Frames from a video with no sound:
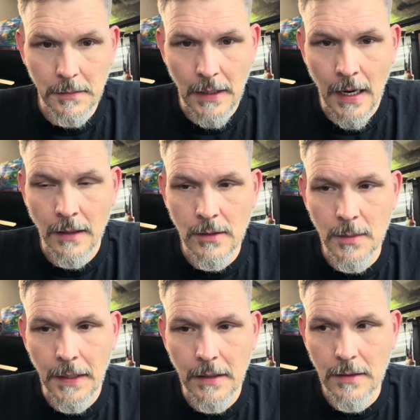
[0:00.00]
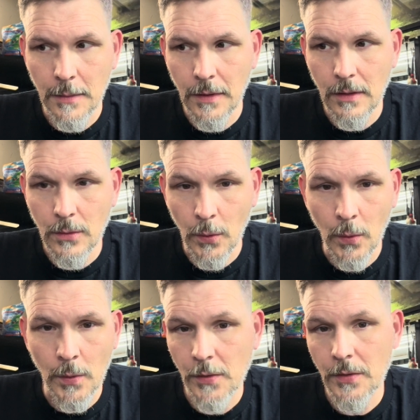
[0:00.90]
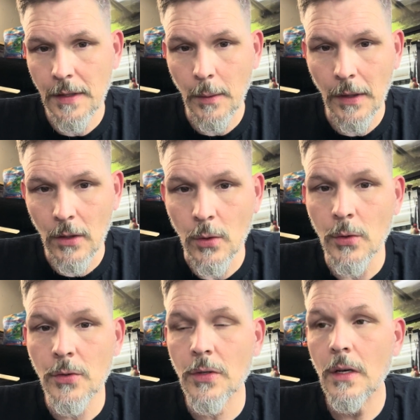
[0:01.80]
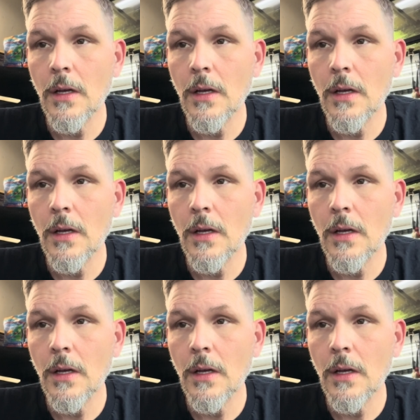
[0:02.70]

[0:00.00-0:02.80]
knowledge about some of the tools that we use,